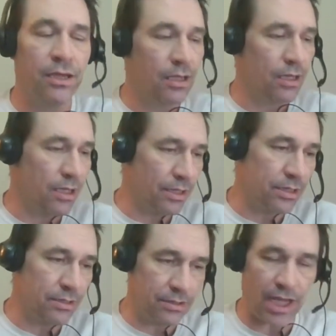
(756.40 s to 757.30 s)
uh,
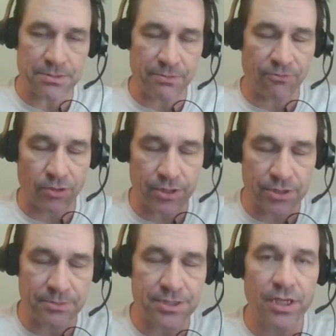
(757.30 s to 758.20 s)
the Knights Before
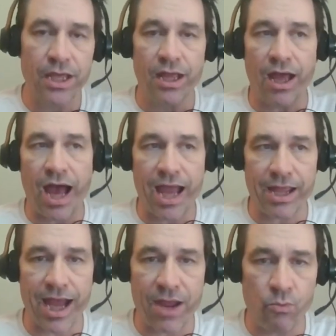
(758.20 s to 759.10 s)
Christmas
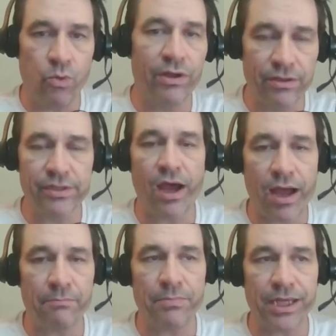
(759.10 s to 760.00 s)
I, I will
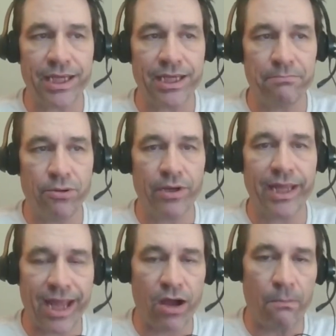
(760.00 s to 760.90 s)
not be
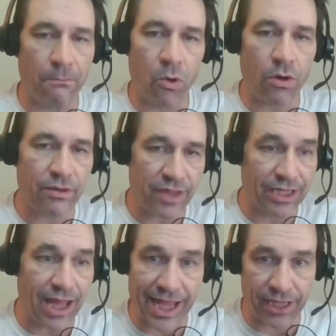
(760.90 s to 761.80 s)
putting out more than
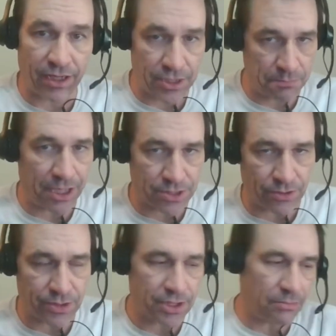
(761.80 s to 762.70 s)
like a
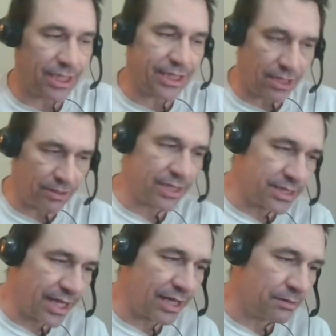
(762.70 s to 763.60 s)
special or something like that I'll get
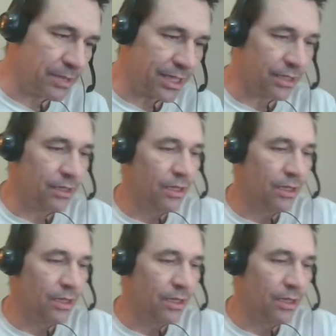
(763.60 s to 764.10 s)
to that in a minute